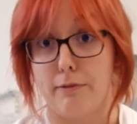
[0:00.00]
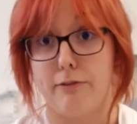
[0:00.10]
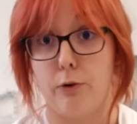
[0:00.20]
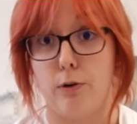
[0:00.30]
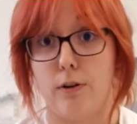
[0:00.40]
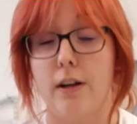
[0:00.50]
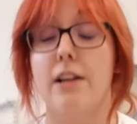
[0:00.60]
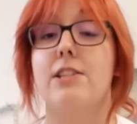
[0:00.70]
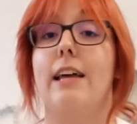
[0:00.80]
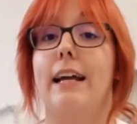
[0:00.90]
for
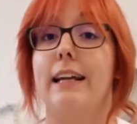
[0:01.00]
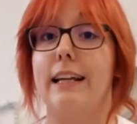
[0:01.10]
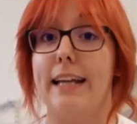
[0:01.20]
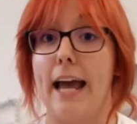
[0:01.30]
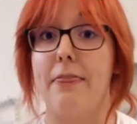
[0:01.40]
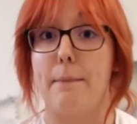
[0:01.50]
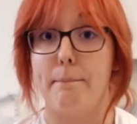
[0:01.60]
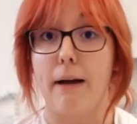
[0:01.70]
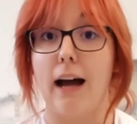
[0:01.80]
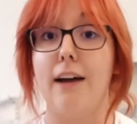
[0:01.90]
so that I can get the
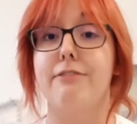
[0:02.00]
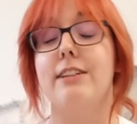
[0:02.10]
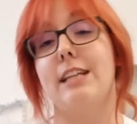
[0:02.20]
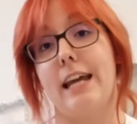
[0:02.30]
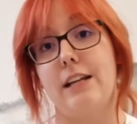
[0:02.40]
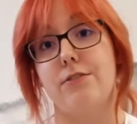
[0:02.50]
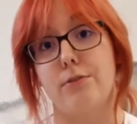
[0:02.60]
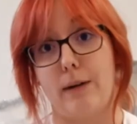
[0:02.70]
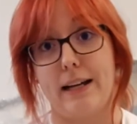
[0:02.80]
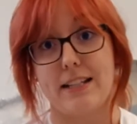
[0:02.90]
perfect age for
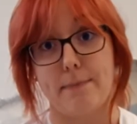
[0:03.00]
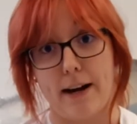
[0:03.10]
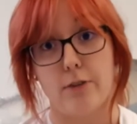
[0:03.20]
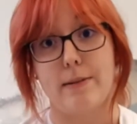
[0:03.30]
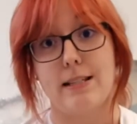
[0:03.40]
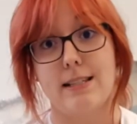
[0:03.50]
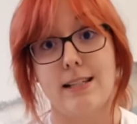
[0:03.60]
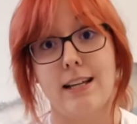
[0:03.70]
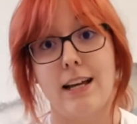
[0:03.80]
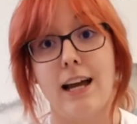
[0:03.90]
my experiments.
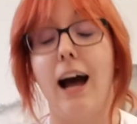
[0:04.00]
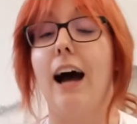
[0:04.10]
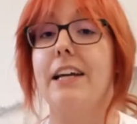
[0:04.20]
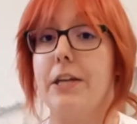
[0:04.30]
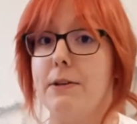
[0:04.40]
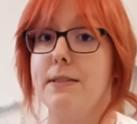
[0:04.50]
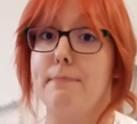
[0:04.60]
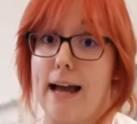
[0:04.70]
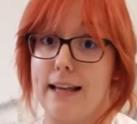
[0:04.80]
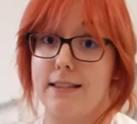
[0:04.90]
I use
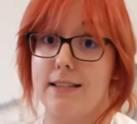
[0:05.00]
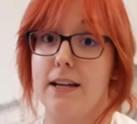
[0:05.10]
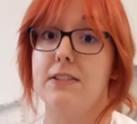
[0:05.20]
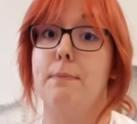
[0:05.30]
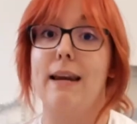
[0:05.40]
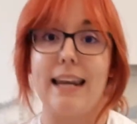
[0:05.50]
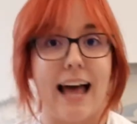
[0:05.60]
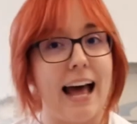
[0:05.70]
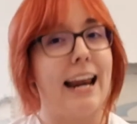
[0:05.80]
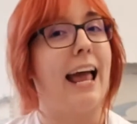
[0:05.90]
maths to
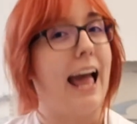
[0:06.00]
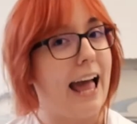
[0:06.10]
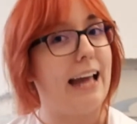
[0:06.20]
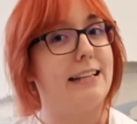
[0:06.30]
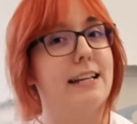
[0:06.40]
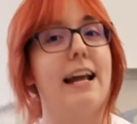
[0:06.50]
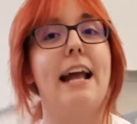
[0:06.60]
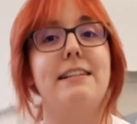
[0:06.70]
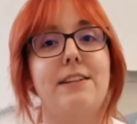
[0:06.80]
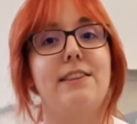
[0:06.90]
plan ahead
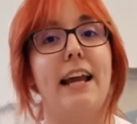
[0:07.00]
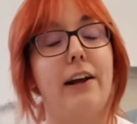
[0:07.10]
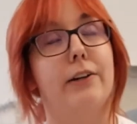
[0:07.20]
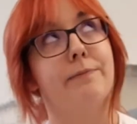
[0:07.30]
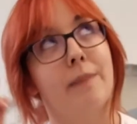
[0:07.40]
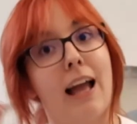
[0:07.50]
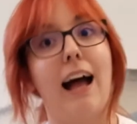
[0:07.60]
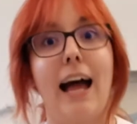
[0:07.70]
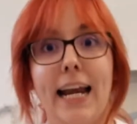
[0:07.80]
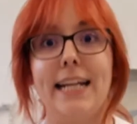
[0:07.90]
and to think,
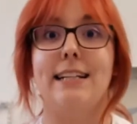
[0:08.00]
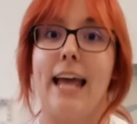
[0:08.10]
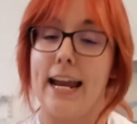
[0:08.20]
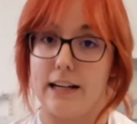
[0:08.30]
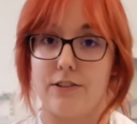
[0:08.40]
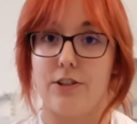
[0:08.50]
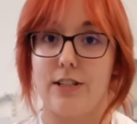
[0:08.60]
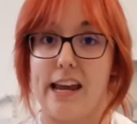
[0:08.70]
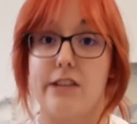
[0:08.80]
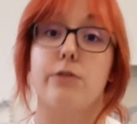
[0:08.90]
I need an egg in 2
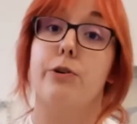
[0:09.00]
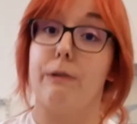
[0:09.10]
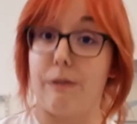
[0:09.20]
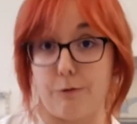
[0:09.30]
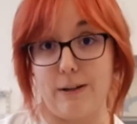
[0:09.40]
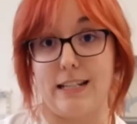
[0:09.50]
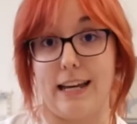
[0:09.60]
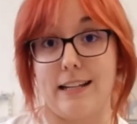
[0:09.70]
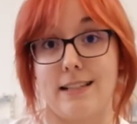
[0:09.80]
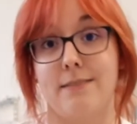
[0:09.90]
days or in 3
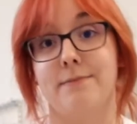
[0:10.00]
days.